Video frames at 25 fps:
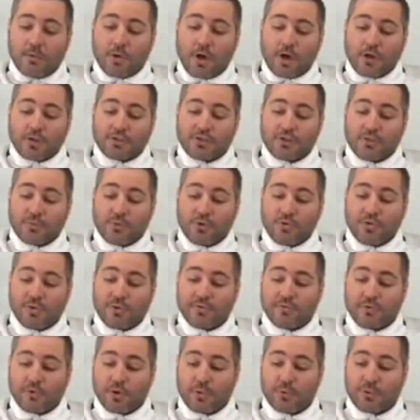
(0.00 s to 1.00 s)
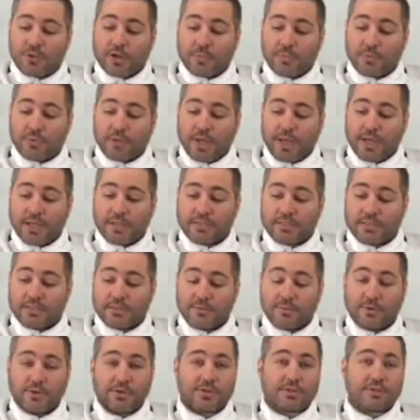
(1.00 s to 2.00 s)
We're also moving forward with our plans
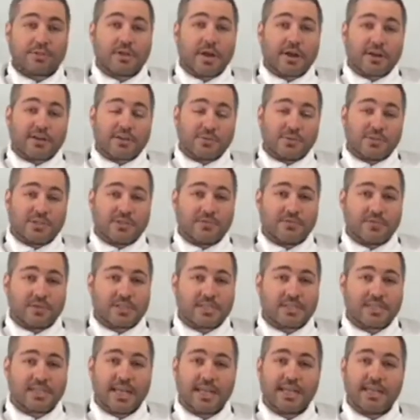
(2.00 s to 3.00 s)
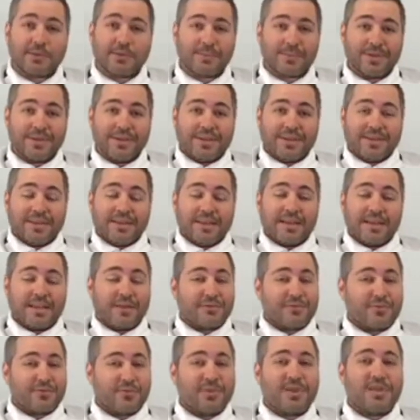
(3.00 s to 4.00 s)
to build a soccer-specific stadium.
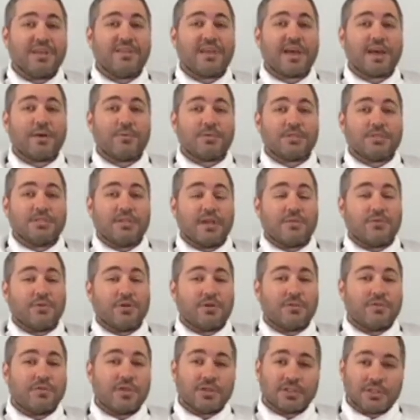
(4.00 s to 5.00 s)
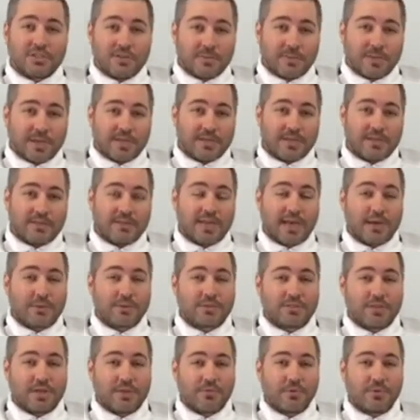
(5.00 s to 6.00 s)
Again, for me, that was never division-dependent.
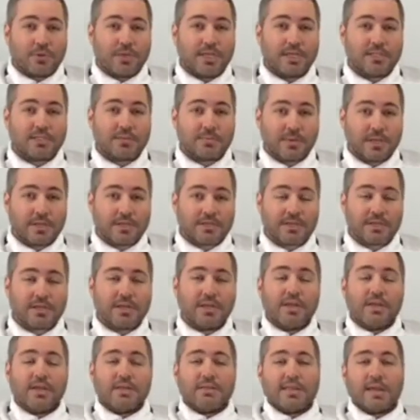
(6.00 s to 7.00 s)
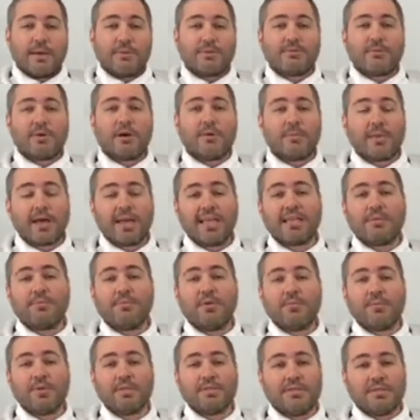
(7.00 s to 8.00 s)
That was never league-dependent. That was about my
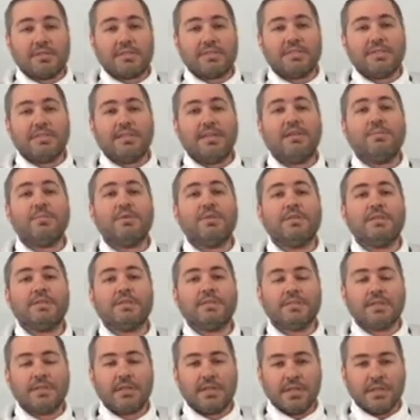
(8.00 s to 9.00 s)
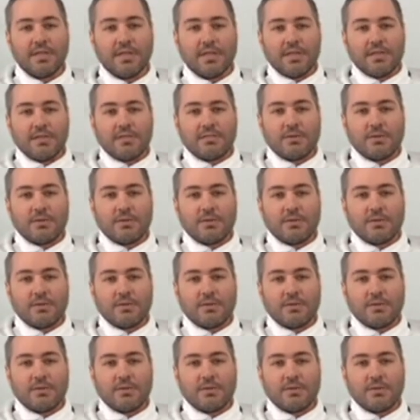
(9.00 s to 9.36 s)
commitment to this team and this city.